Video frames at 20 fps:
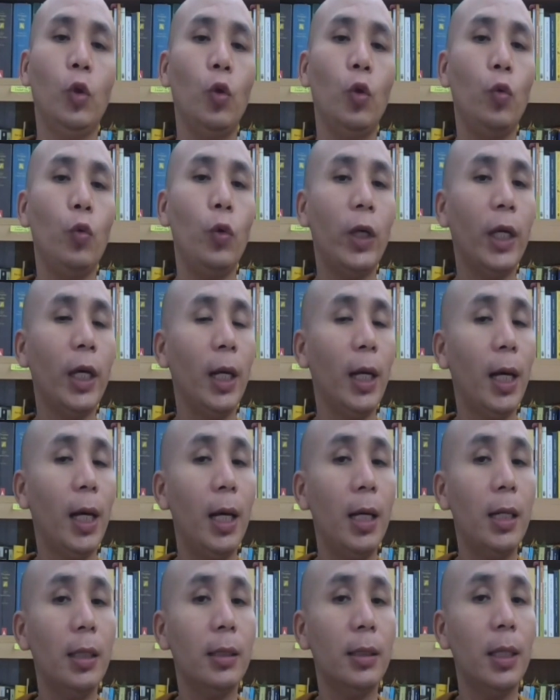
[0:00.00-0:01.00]
we can
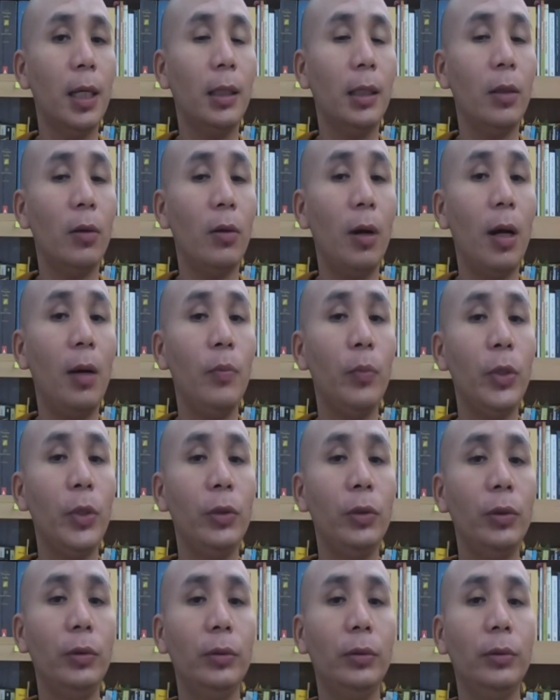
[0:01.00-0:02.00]
understand the wrong
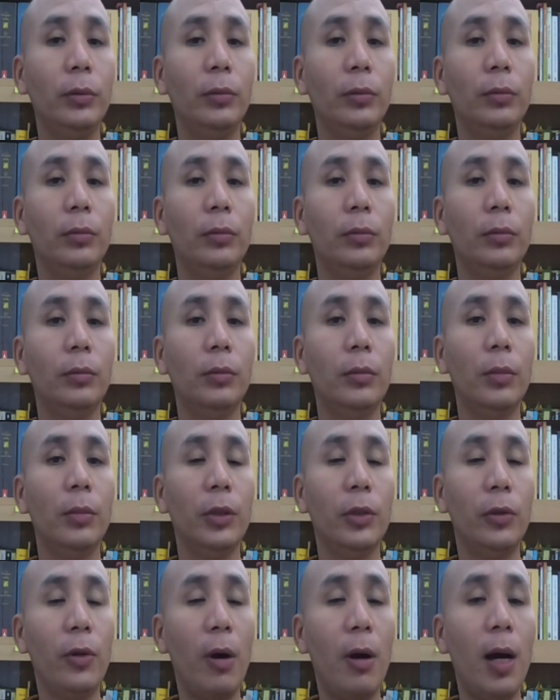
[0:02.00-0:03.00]
view,
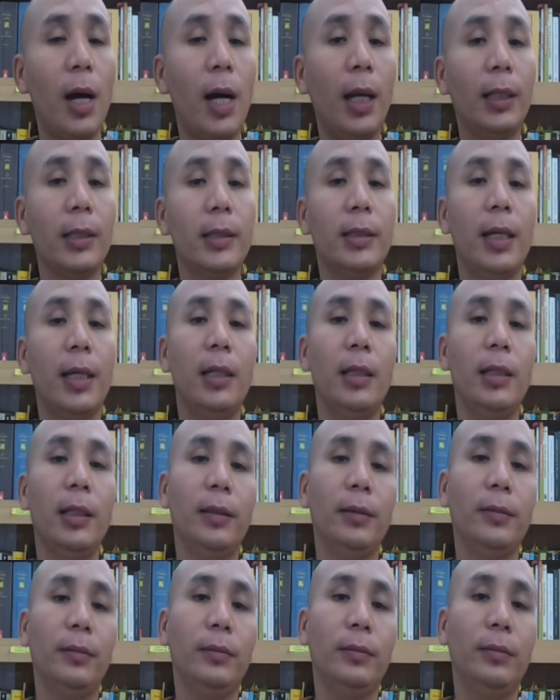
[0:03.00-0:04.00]
the wrong understanding.